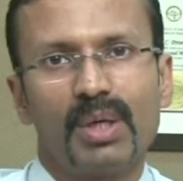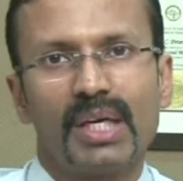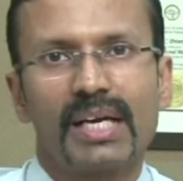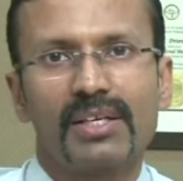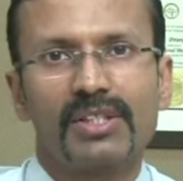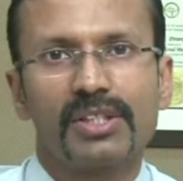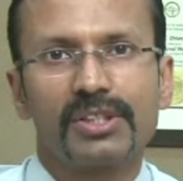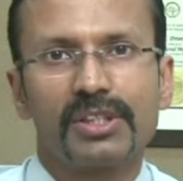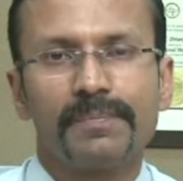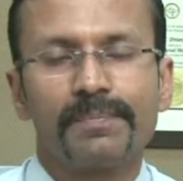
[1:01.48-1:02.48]
bariatric
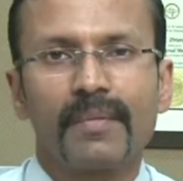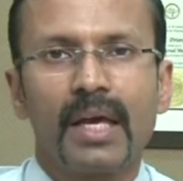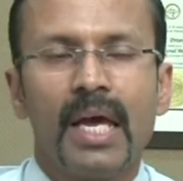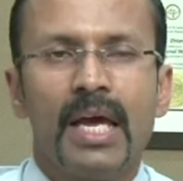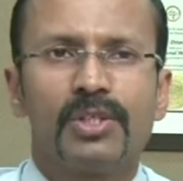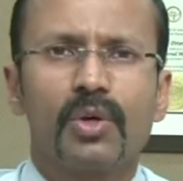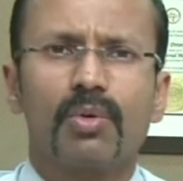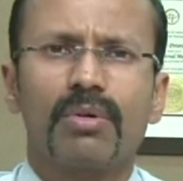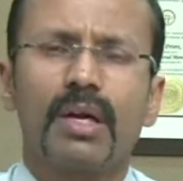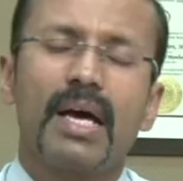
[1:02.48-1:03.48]
surgery.
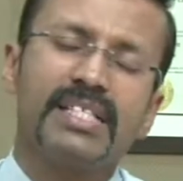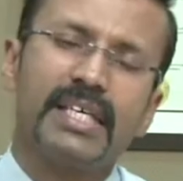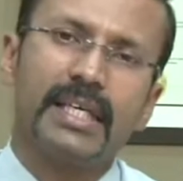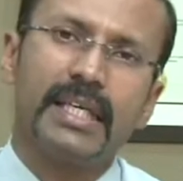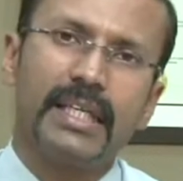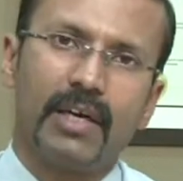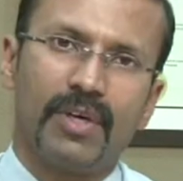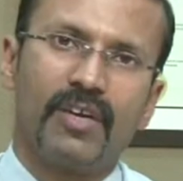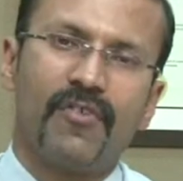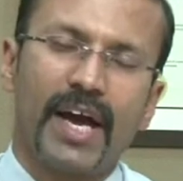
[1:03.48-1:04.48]
So classically they
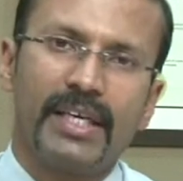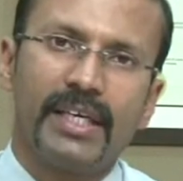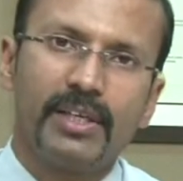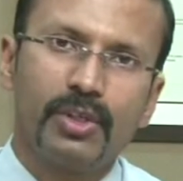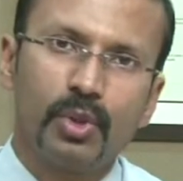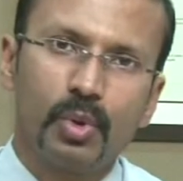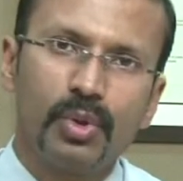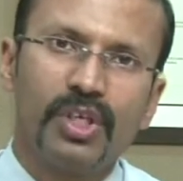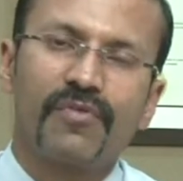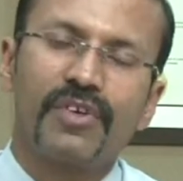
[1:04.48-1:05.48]
were defined in
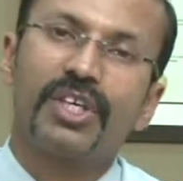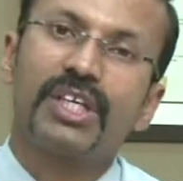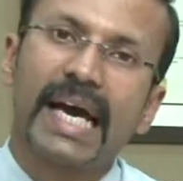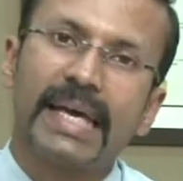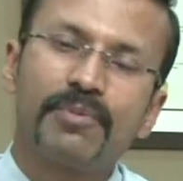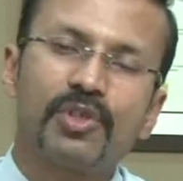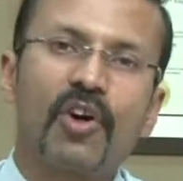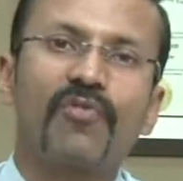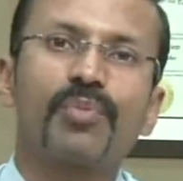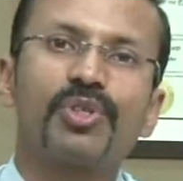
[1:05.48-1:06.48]
two different types
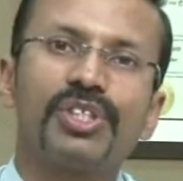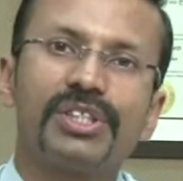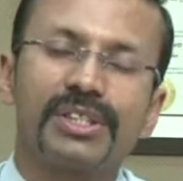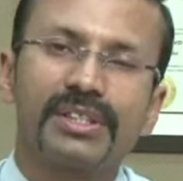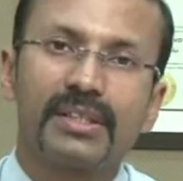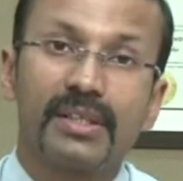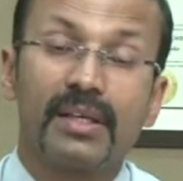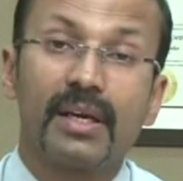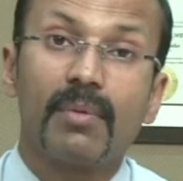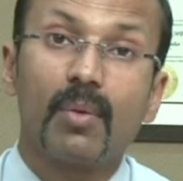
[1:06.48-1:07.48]
of procedures.
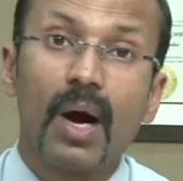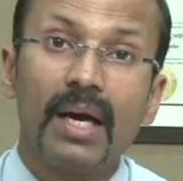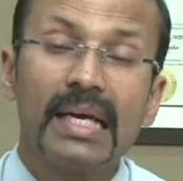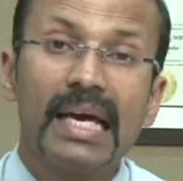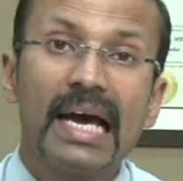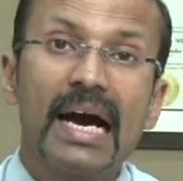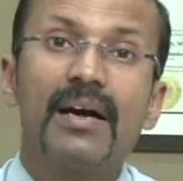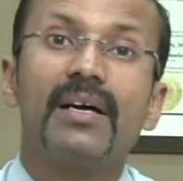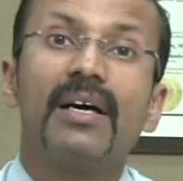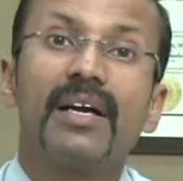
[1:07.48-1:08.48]
Number one,
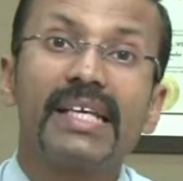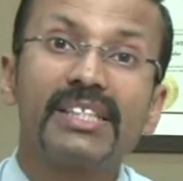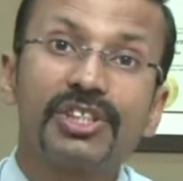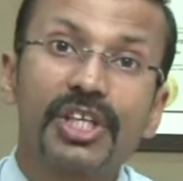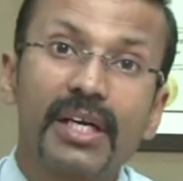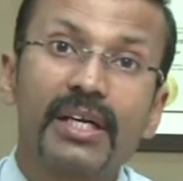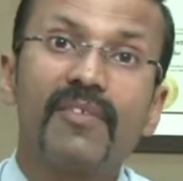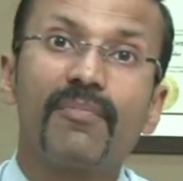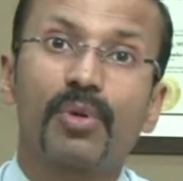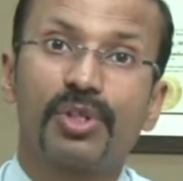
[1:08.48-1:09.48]
a
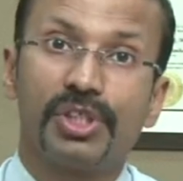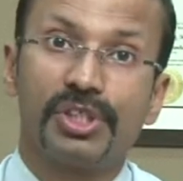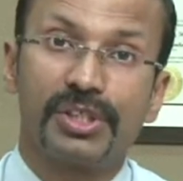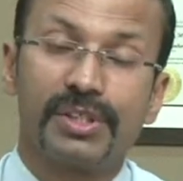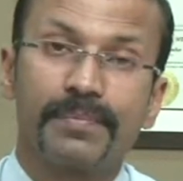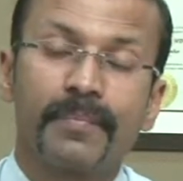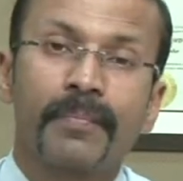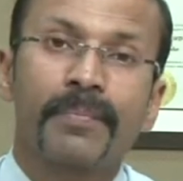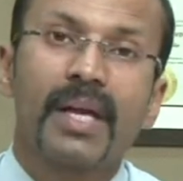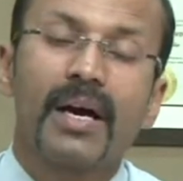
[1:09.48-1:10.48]
restrictive procedure.
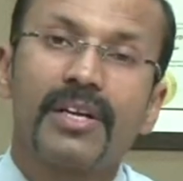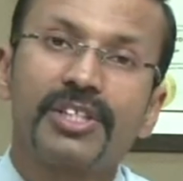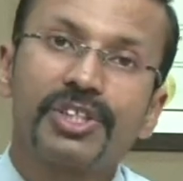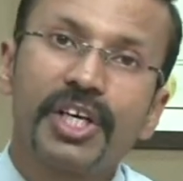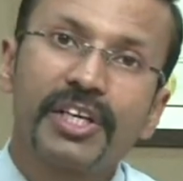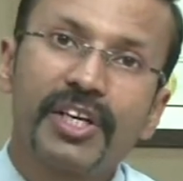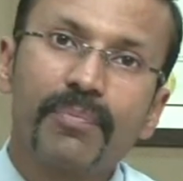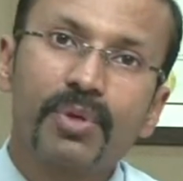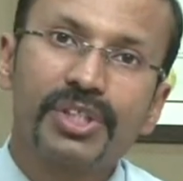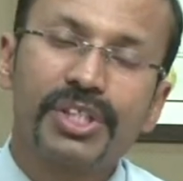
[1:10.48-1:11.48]
A
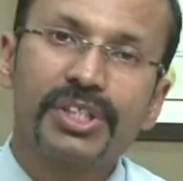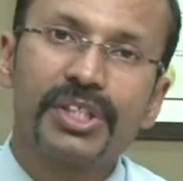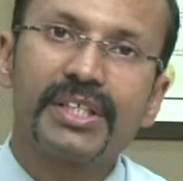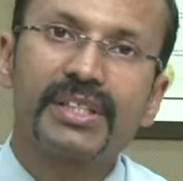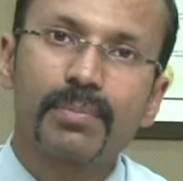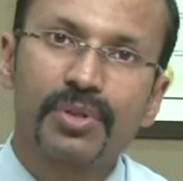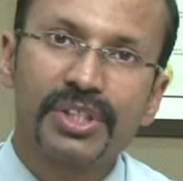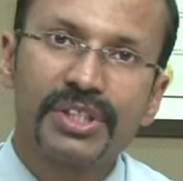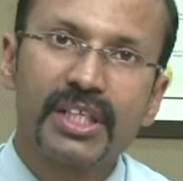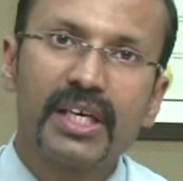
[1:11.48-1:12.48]
restrictive procedure is a
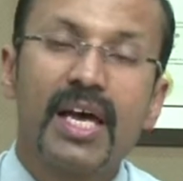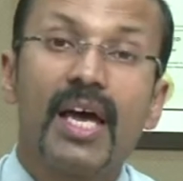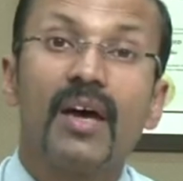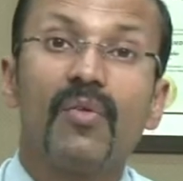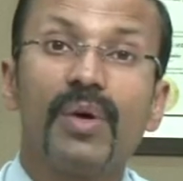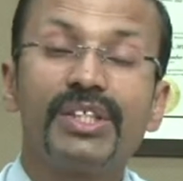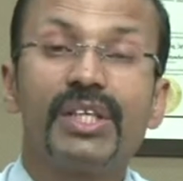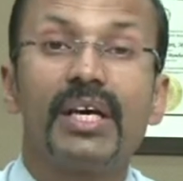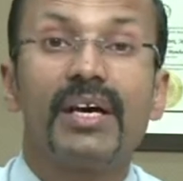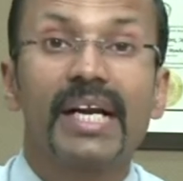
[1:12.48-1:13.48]
procedure
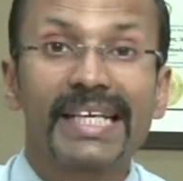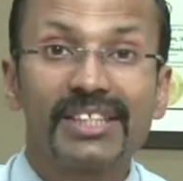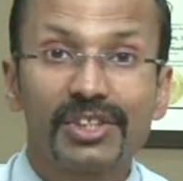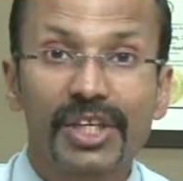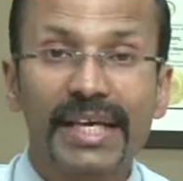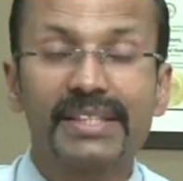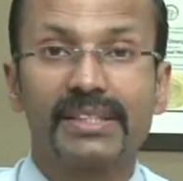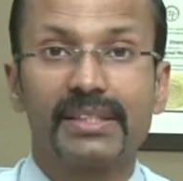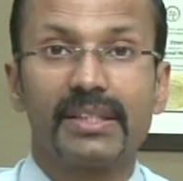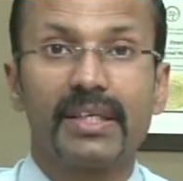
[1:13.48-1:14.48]
which
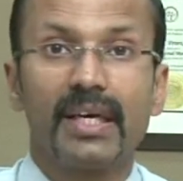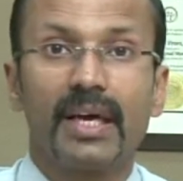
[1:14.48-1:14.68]
restricts